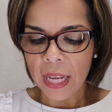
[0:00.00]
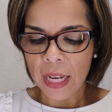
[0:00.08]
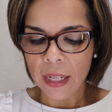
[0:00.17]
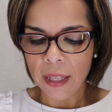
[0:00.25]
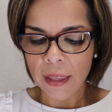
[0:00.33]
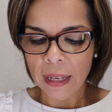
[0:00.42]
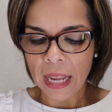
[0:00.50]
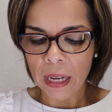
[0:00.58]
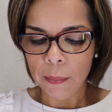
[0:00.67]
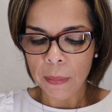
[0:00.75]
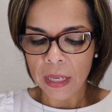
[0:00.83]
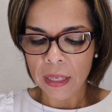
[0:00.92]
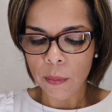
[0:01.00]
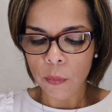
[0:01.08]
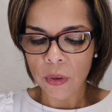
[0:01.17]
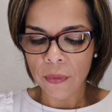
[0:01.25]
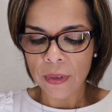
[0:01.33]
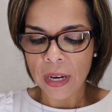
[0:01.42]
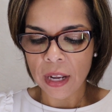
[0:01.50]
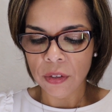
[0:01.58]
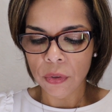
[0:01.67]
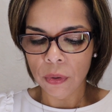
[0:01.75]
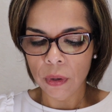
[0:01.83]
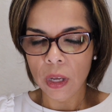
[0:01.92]
It is light medium with
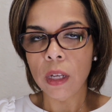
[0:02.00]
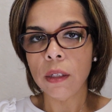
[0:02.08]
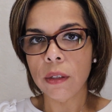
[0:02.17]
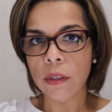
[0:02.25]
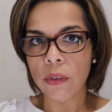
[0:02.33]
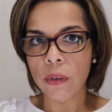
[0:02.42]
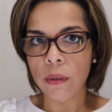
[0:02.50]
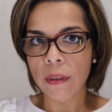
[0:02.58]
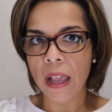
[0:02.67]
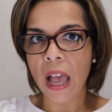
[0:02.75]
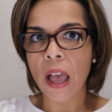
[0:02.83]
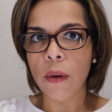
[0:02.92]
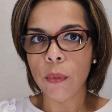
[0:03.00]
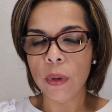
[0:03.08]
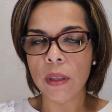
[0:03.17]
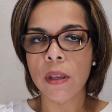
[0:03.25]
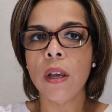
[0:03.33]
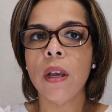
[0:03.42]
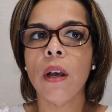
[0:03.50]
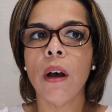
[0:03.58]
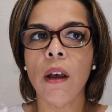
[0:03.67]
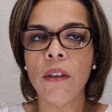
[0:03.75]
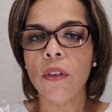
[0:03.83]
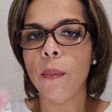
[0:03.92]
natural undertones. I was
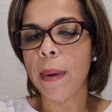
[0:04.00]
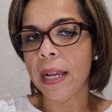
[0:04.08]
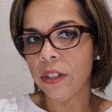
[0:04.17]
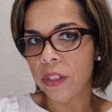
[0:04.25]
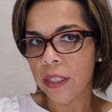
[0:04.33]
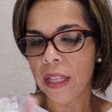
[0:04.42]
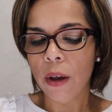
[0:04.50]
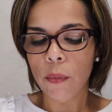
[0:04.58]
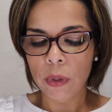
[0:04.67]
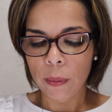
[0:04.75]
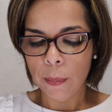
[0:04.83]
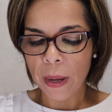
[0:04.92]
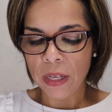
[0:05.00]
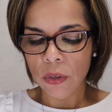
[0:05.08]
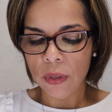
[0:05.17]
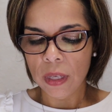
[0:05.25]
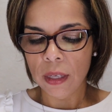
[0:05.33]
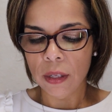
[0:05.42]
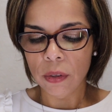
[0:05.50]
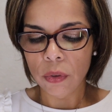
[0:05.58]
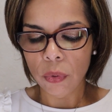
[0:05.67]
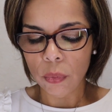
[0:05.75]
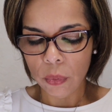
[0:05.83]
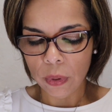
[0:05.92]
also matched to that one by using their
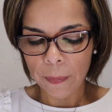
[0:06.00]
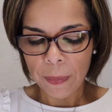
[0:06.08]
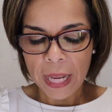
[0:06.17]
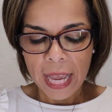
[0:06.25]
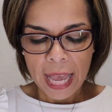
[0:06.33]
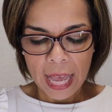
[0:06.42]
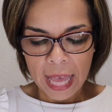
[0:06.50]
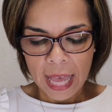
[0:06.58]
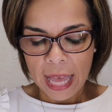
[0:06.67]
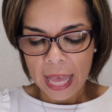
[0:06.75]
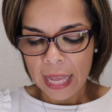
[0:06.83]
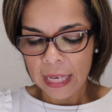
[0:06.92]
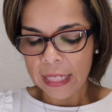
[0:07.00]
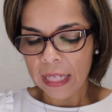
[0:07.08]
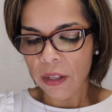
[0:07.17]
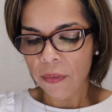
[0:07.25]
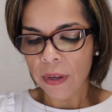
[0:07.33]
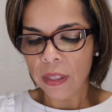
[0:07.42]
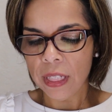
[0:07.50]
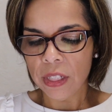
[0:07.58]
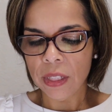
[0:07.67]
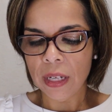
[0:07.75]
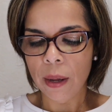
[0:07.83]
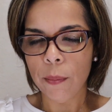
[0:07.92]
tool. And the other
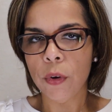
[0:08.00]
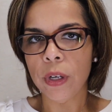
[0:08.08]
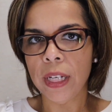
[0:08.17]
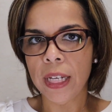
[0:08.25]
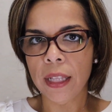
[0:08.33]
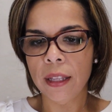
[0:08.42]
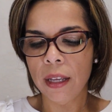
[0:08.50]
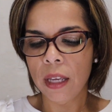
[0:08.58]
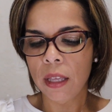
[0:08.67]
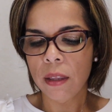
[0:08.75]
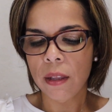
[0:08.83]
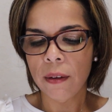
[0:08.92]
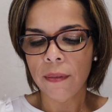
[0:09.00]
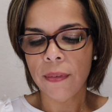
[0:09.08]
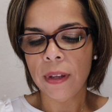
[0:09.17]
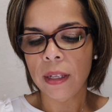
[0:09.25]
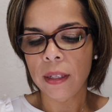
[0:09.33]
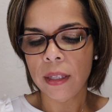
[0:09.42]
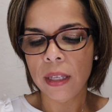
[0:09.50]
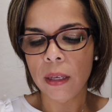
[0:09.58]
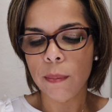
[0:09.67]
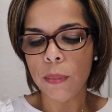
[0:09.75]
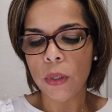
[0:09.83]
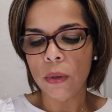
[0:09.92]
foundation that I'm going to get is the Fenty
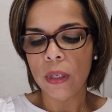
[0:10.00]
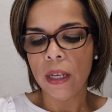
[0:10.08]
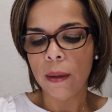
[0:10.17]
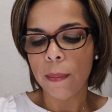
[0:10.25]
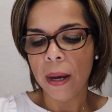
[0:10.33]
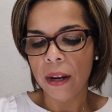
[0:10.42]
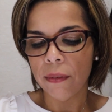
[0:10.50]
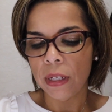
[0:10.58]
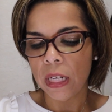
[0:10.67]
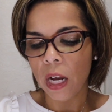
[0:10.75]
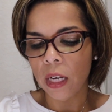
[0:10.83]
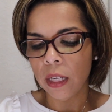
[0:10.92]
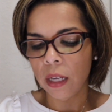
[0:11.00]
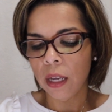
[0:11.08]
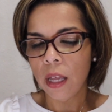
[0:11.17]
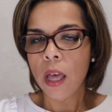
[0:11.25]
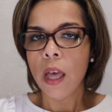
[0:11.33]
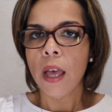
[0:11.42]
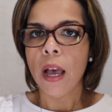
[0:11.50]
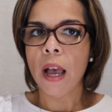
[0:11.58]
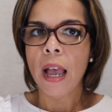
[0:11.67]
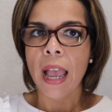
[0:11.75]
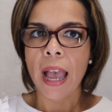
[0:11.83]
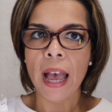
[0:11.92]
Beauty by Rihanna.
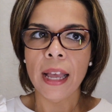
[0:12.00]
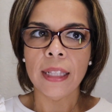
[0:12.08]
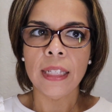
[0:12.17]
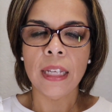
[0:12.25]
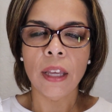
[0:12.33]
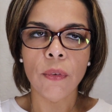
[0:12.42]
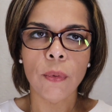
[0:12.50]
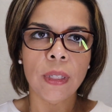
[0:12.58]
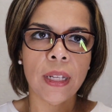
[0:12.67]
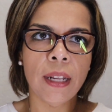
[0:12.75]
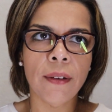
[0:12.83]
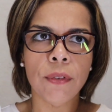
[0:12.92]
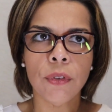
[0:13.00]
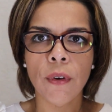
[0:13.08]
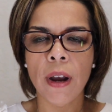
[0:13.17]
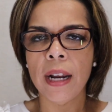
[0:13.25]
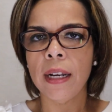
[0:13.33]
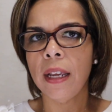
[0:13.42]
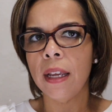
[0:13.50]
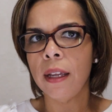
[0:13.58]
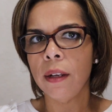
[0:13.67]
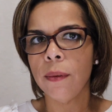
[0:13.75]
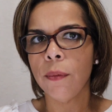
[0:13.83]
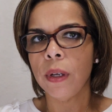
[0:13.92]
I had the other one that I've tried
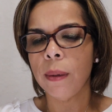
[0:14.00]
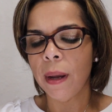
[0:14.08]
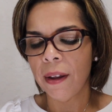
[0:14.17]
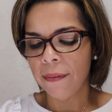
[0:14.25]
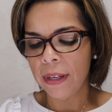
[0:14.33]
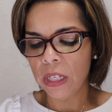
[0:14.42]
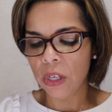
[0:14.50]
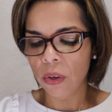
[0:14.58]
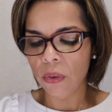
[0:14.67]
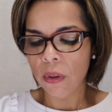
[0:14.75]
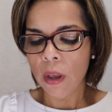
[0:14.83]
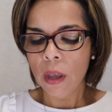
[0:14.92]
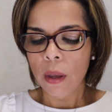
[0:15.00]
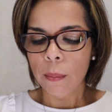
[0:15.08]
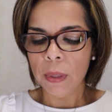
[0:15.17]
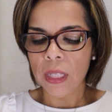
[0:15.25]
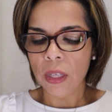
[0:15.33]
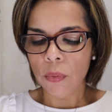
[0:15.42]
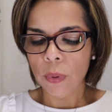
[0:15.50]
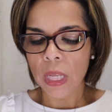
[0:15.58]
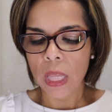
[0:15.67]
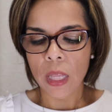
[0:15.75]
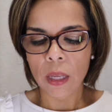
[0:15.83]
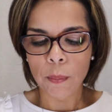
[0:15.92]
in one of my videos, but this one
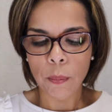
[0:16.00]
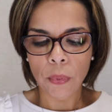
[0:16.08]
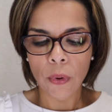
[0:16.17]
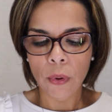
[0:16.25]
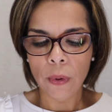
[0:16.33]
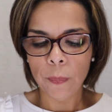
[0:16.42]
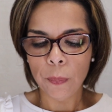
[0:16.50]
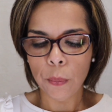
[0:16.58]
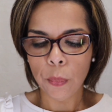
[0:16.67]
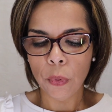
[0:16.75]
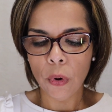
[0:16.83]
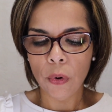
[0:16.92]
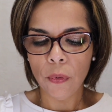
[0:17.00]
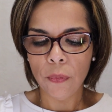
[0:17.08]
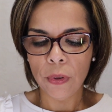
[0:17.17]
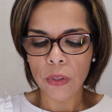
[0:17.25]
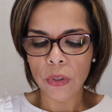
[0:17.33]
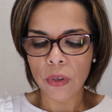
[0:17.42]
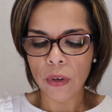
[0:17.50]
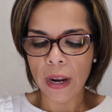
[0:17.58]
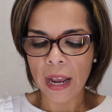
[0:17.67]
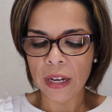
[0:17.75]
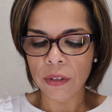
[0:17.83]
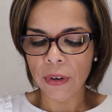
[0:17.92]
is the Pro Filter
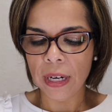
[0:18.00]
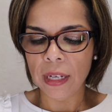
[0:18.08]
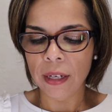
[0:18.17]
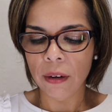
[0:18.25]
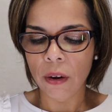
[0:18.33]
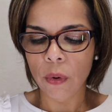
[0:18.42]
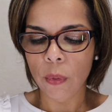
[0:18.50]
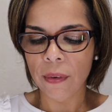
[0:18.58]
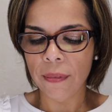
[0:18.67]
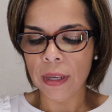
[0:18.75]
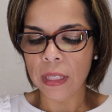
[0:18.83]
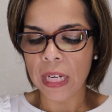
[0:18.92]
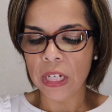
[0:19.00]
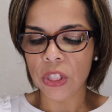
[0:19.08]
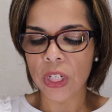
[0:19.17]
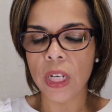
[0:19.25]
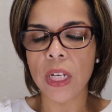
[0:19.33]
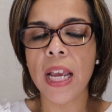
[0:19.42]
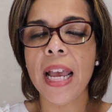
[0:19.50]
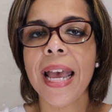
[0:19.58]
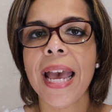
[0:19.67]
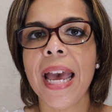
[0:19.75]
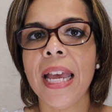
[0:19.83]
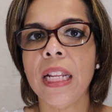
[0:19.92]
Hydrating Longwear Foundation,
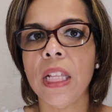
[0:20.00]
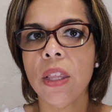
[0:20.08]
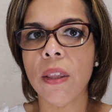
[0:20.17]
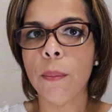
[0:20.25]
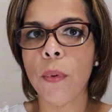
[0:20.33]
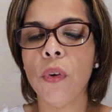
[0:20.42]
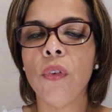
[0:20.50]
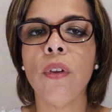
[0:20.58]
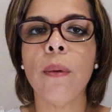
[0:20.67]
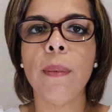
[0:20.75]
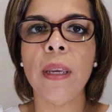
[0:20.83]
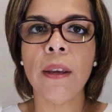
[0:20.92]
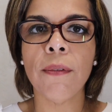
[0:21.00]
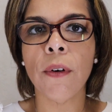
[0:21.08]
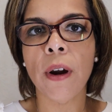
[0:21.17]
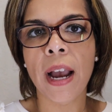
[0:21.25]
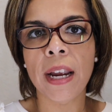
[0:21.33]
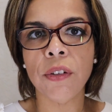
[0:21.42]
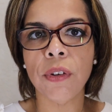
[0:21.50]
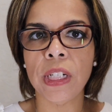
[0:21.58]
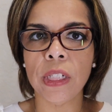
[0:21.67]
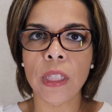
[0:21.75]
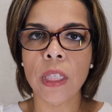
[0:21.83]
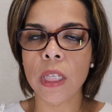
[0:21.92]
and it's supposed to be for
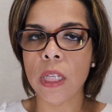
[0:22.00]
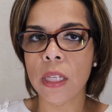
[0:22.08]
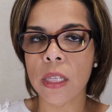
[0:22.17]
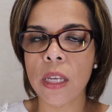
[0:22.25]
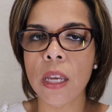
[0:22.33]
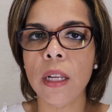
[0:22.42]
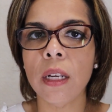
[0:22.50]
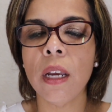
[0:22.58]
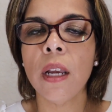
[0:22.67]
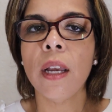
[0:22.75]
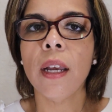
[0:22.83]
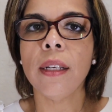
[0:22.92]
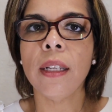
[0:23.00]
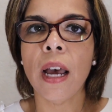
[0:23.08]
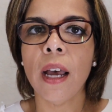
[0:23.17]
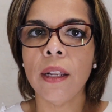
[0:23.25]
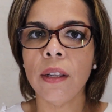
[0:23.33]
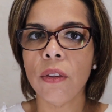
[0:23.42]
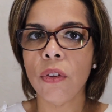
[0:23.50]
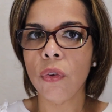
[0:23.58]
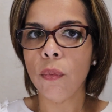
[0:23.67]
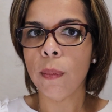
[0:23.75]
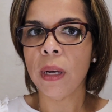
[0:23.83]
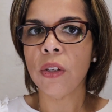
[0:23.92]
hydration to the skin, not
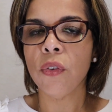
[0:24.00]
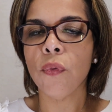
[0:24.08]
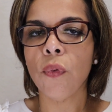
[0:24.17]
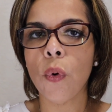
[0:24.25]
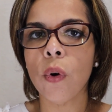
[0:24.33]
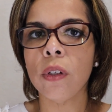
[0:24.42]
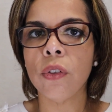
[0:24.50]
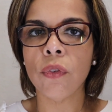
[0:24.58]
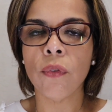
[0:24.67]
too much for